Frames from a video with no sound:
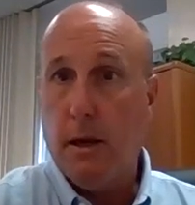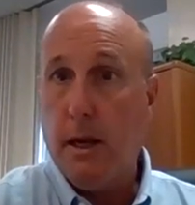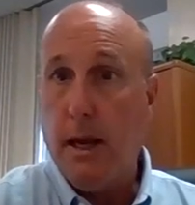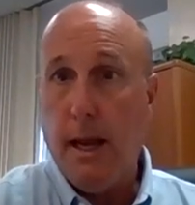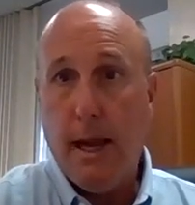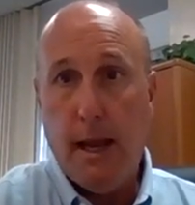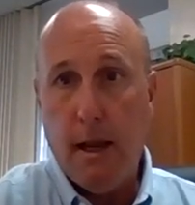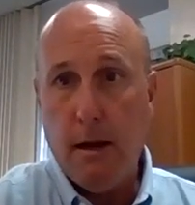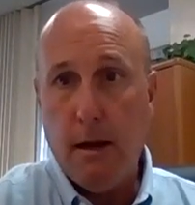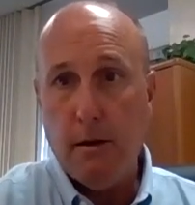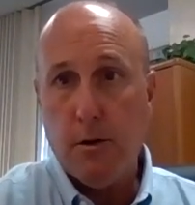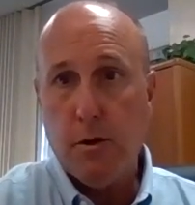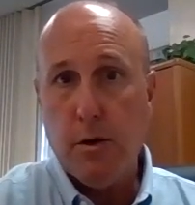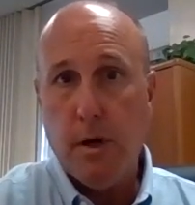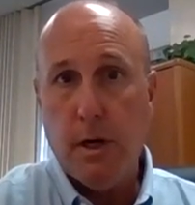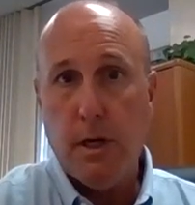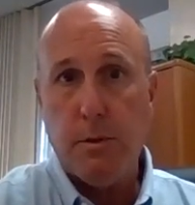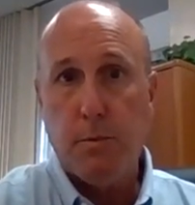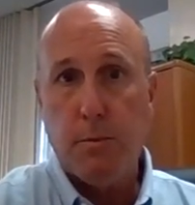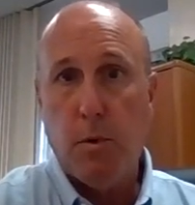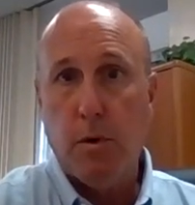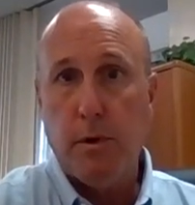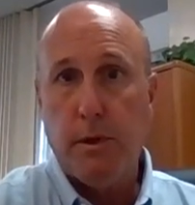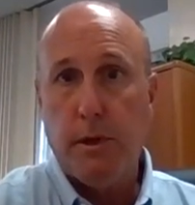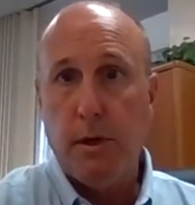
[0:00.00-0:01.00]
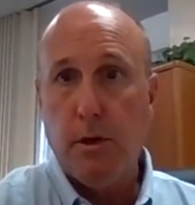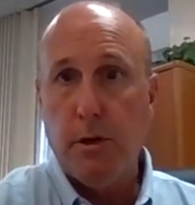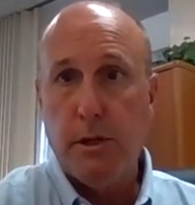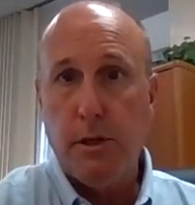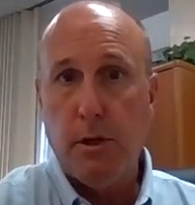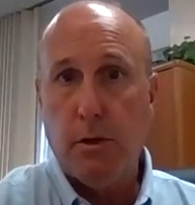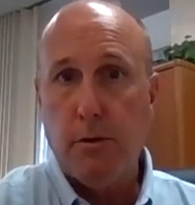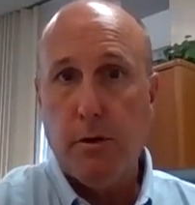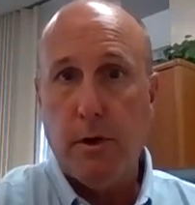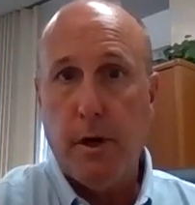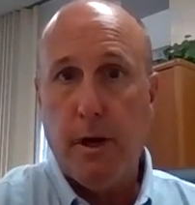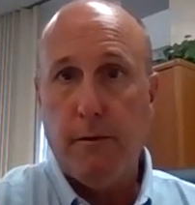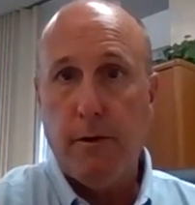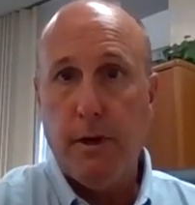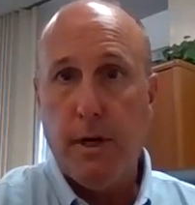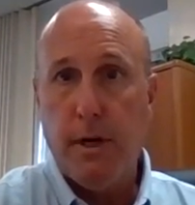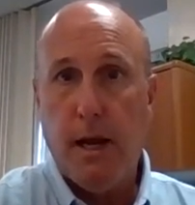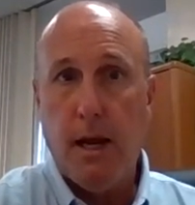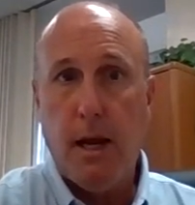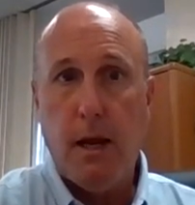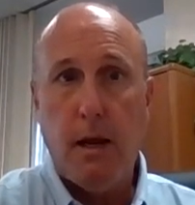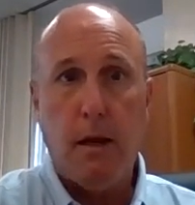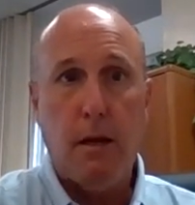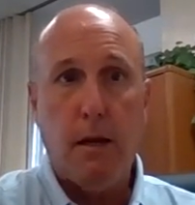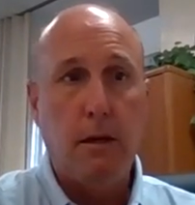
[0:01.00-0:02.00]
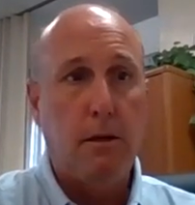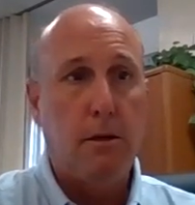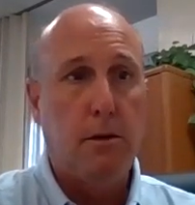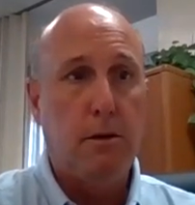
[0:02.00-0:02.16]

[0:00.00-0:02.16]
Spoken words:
can't transport their children every day